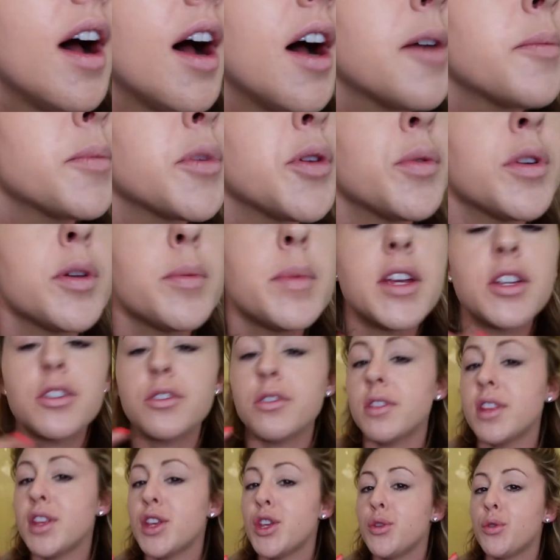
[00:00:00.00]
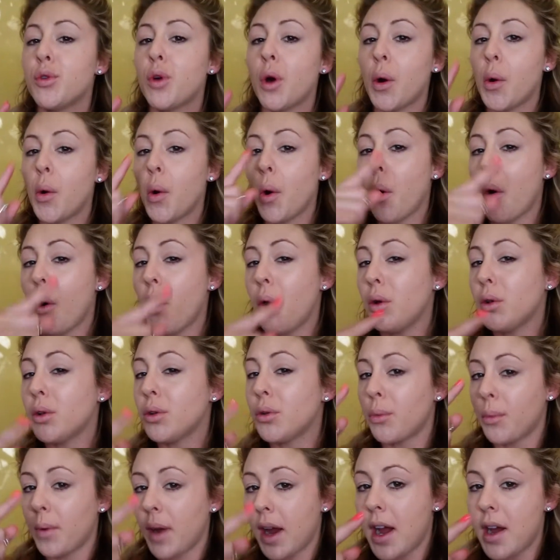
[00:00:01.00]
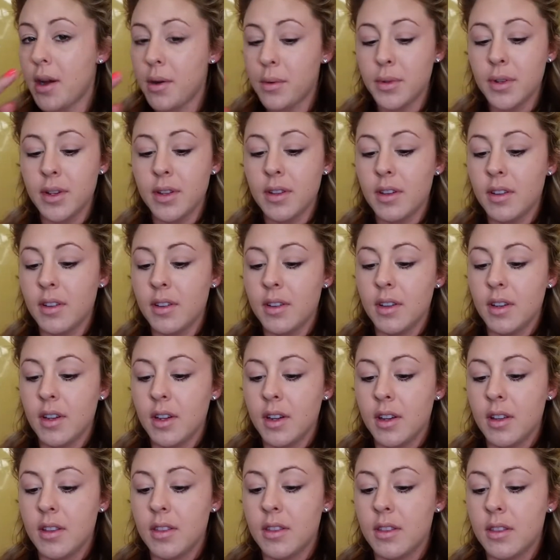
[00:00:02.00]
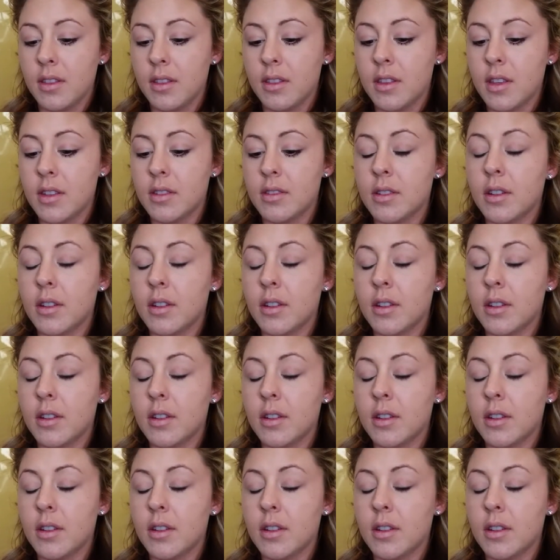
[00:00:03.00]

you want to make sure that you go all around the